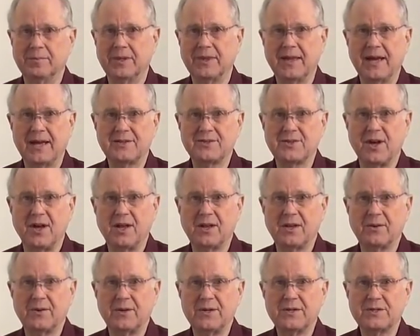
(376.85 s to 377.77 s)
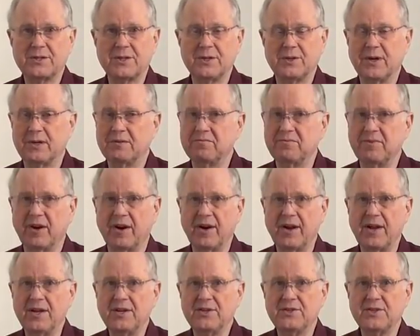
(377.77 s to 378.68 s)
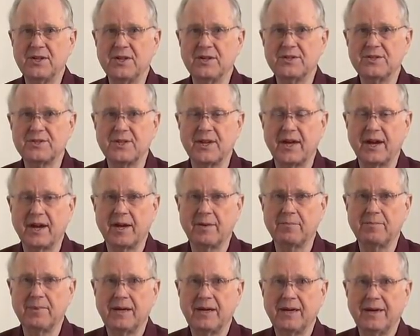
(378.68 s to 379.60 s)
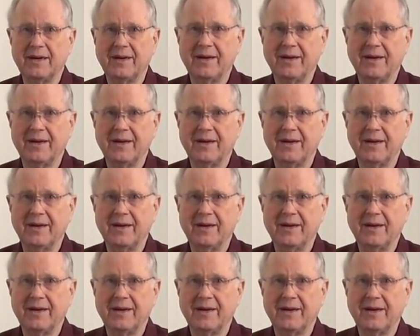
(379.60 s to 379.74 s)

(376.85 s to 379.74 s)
But that's all there is to it. Very easy to set up,